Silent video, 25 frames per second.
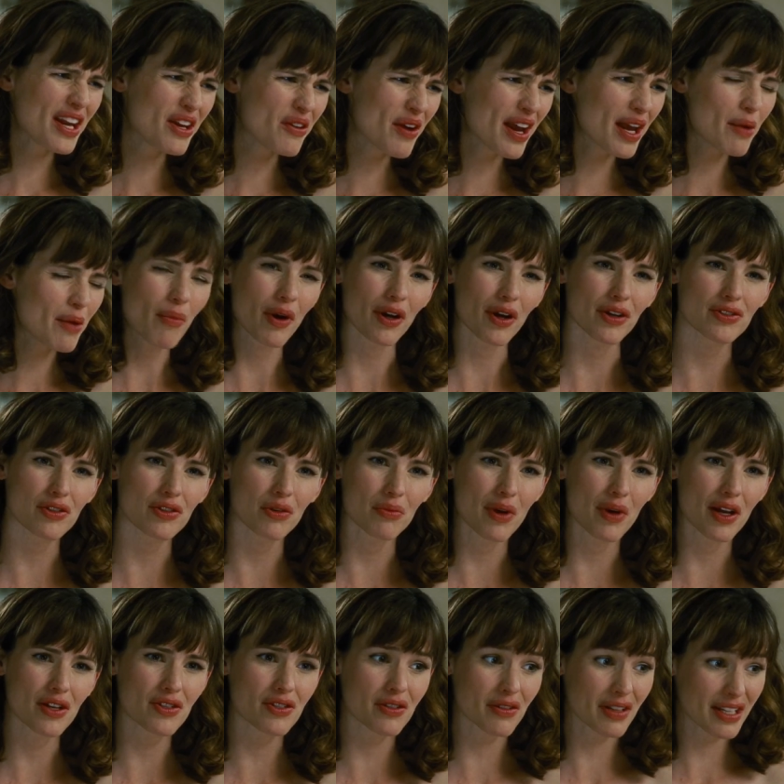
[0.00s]
Despite this, she
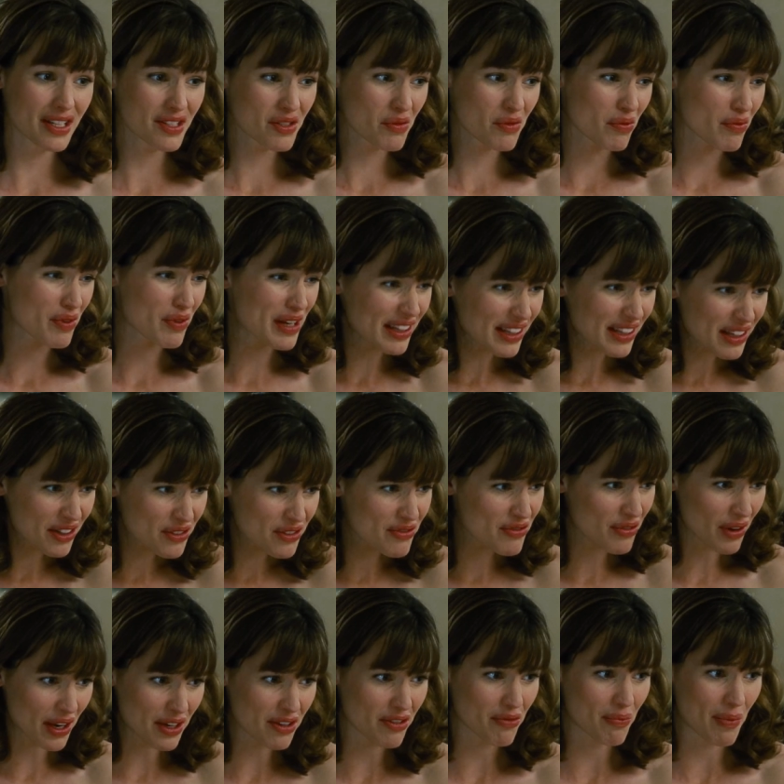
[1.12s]
accepted his proposal.